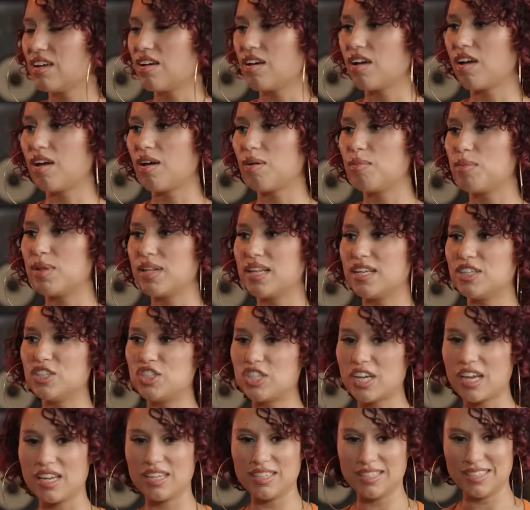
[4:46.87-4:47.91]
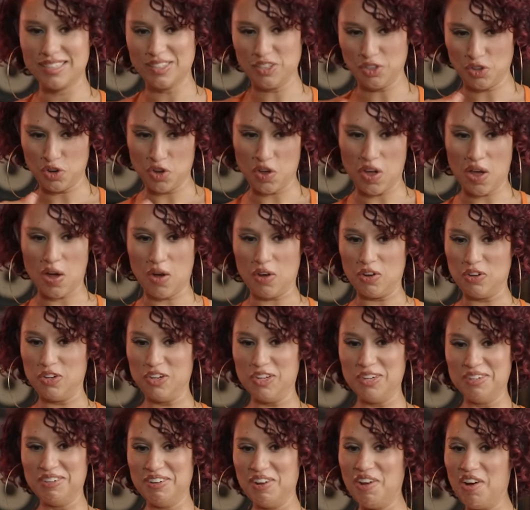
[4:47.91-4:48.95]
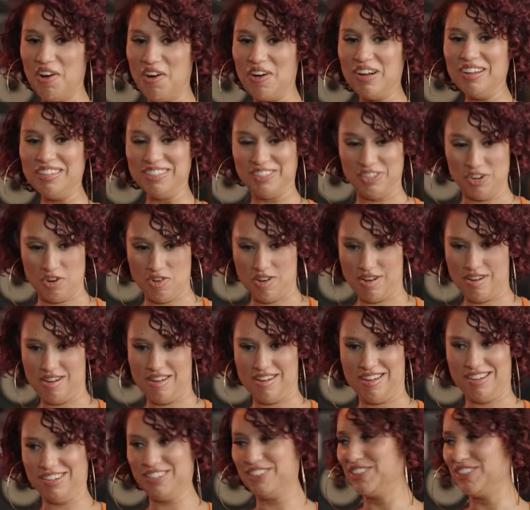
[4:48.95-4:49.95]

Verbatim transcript: Um, and then shakes, how I did last night,